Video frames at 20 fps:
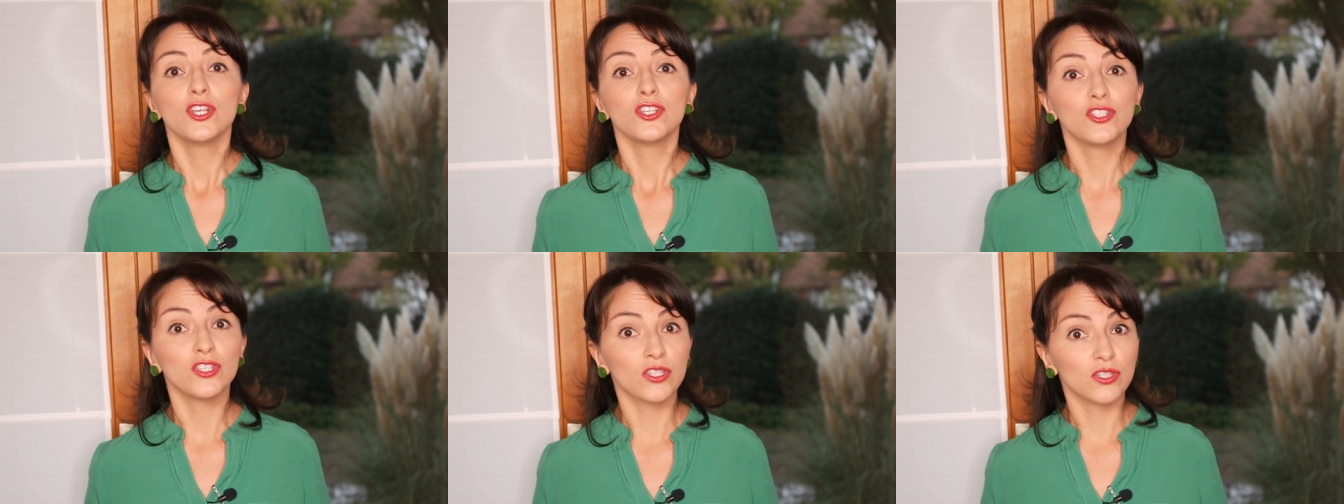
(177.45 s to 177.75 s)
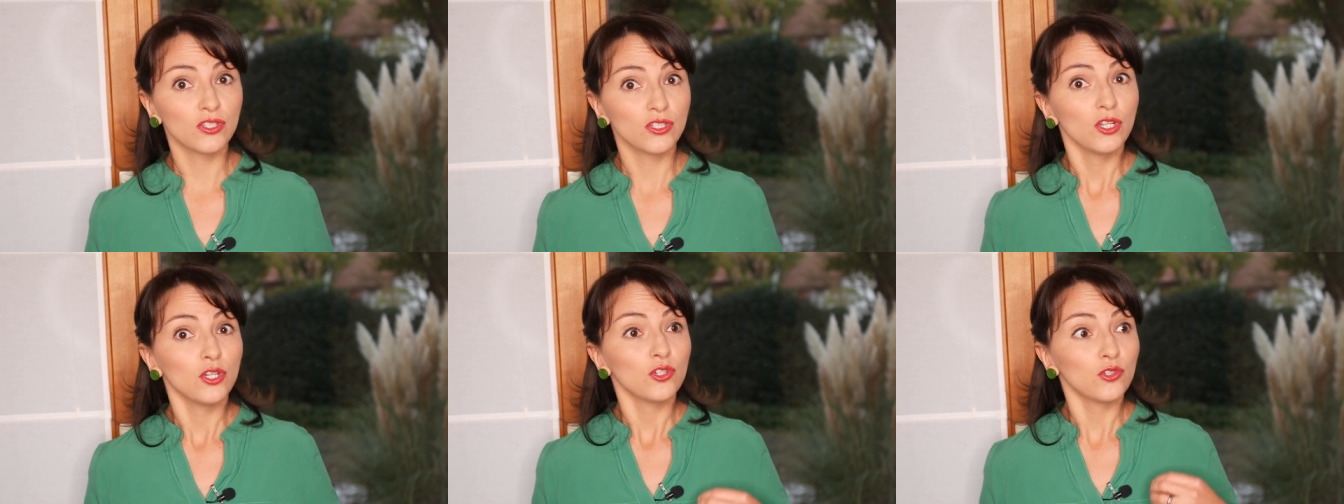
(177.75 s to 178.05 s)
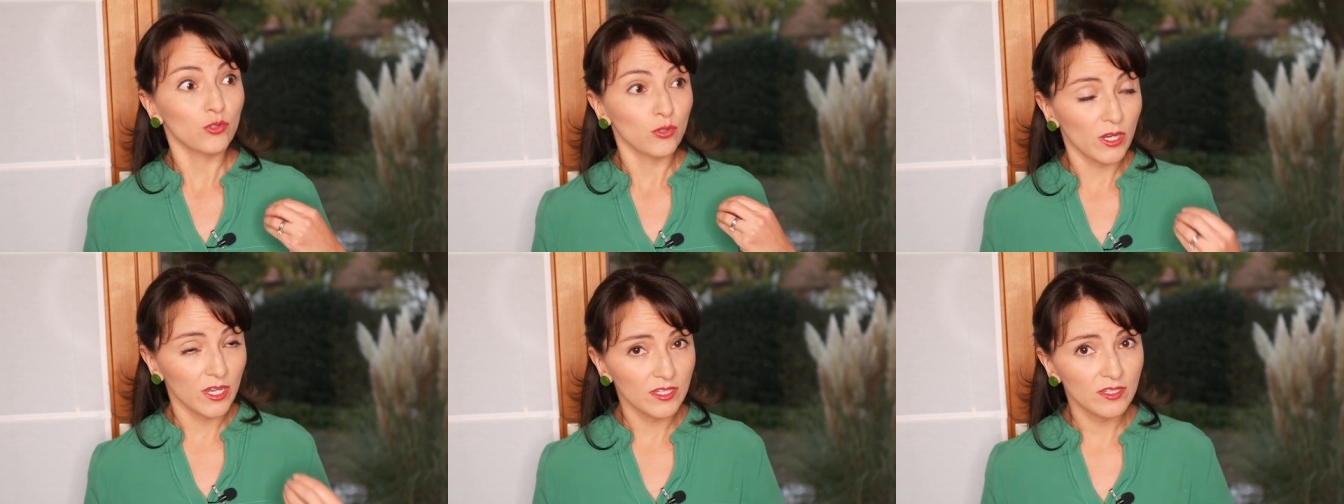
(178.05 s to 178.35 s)
Just
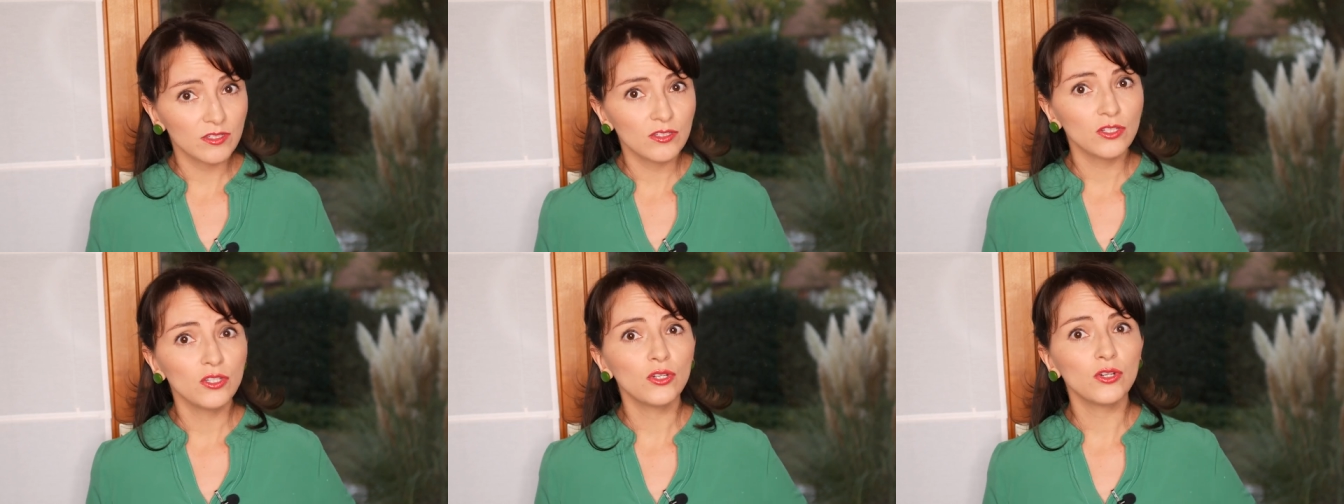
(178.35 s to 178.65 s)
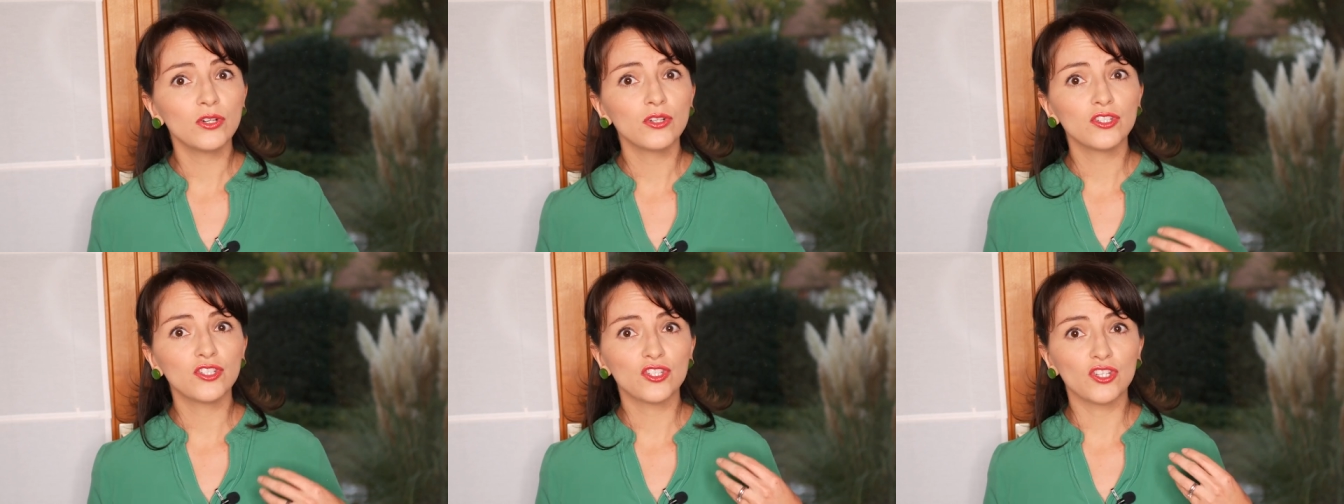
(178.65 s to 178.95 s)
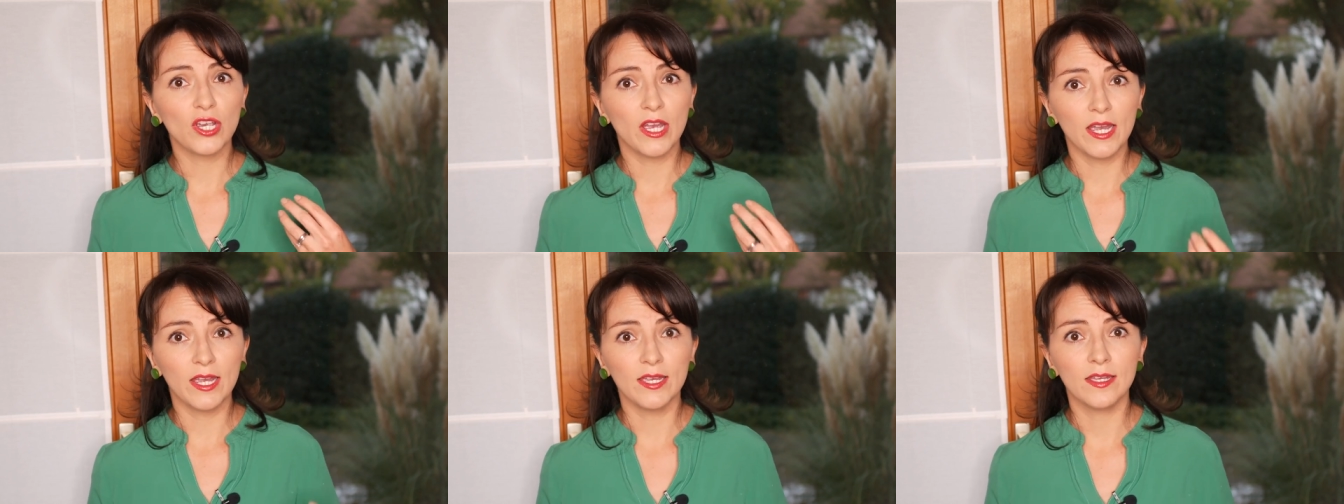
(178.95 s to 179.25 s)
trust your
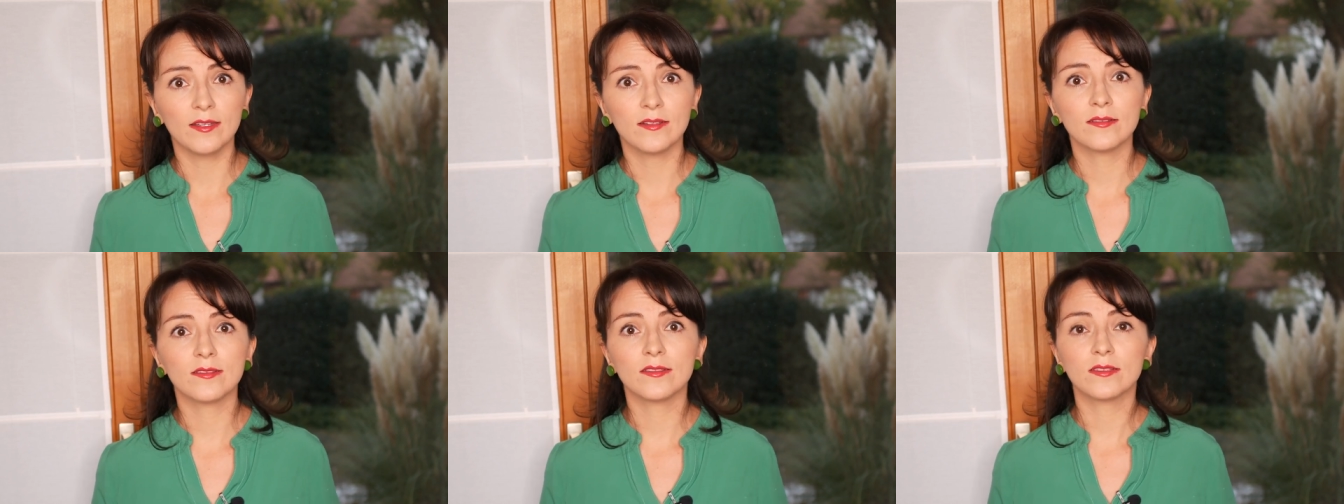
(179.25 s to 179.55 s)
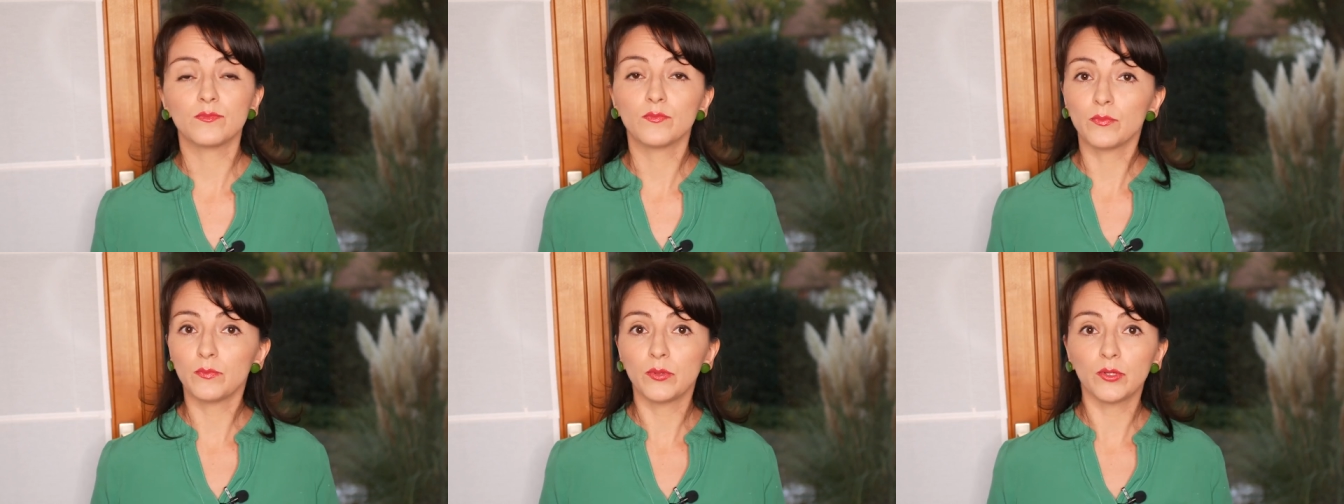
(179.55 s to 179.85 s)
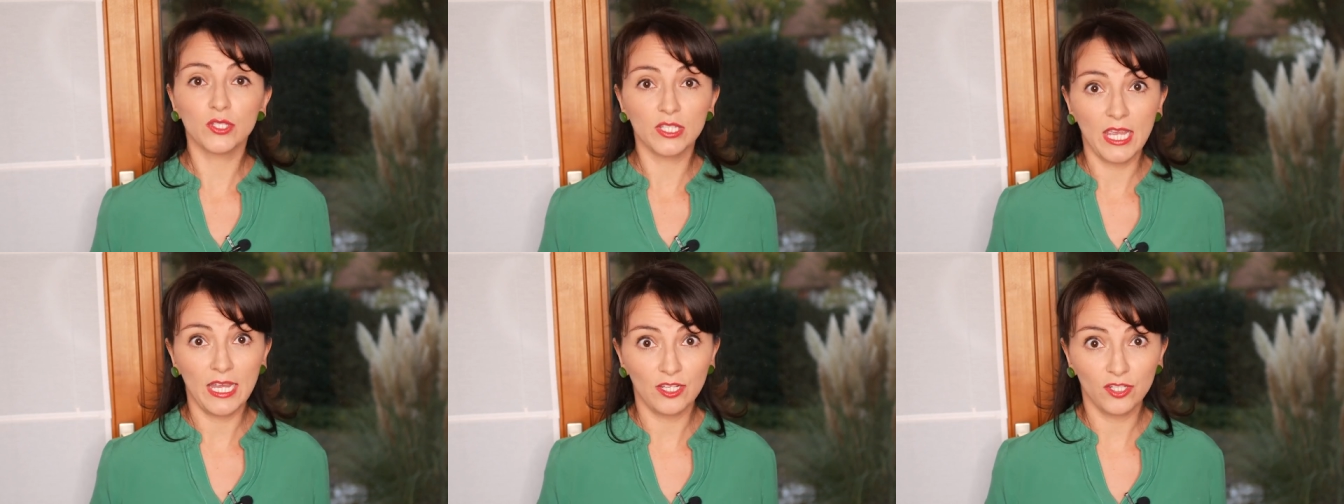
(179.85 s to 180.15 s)
child's
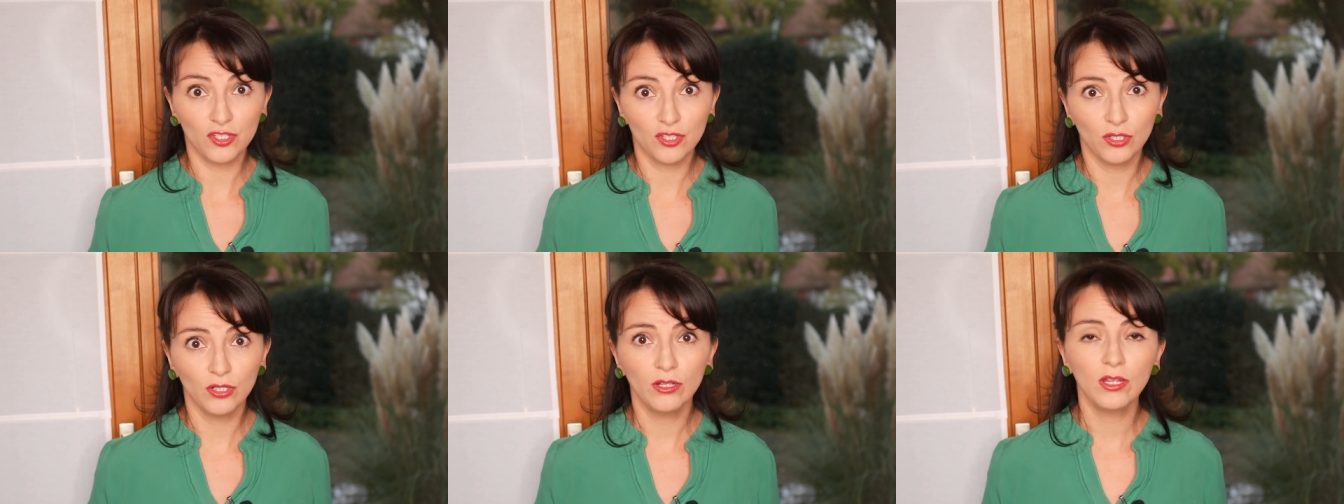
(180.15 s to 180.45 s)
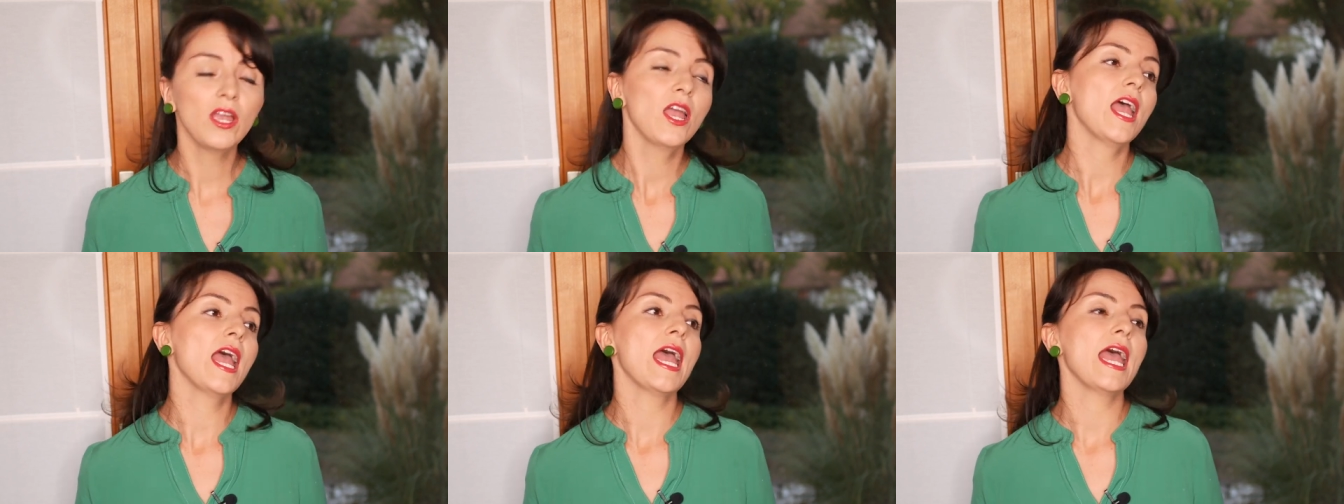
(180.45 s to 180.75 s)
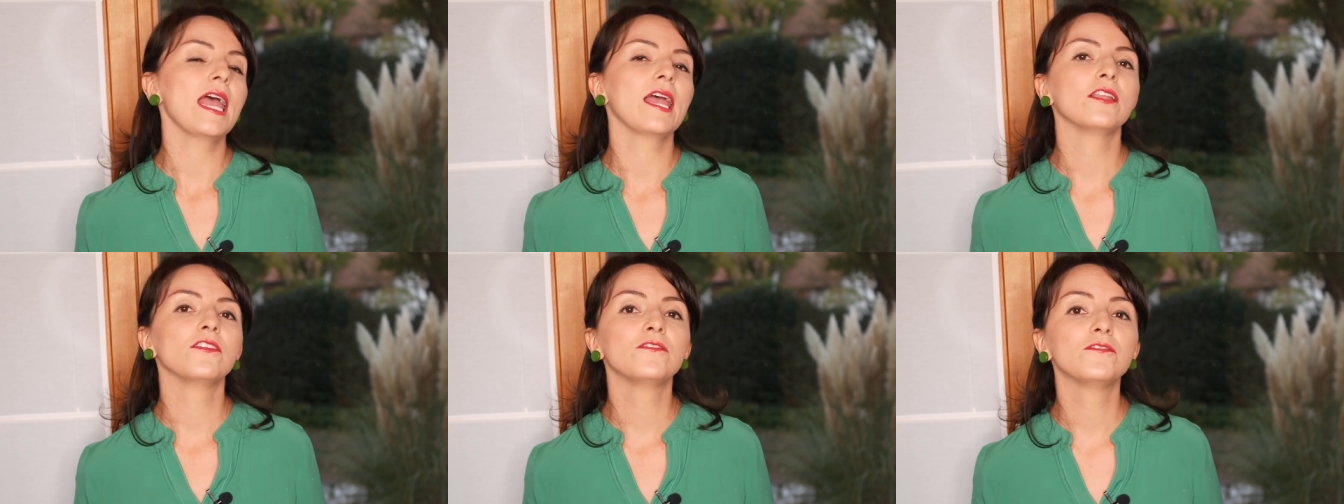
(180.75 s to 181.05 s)
potential
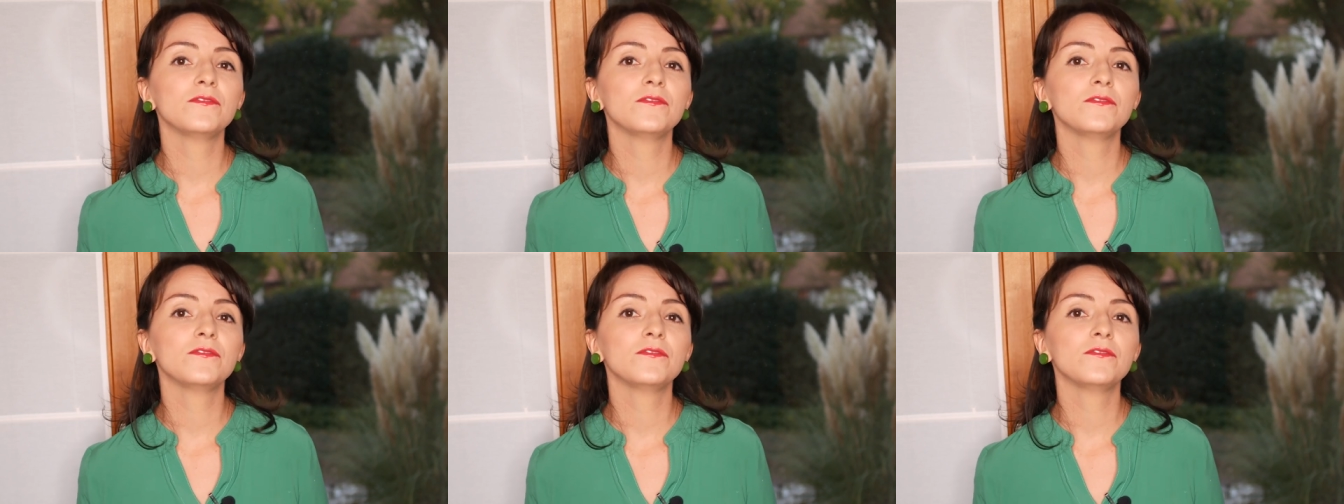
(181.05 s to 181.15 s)
and